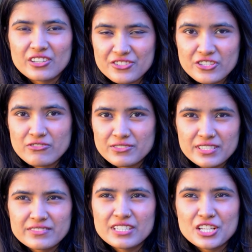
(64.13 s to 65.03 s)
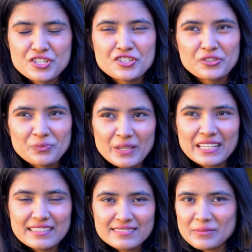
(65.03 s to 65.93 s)
or geophysics, it should be
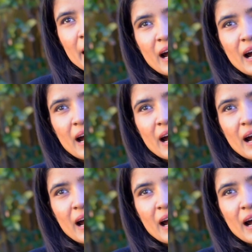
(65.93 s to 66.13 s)
easy,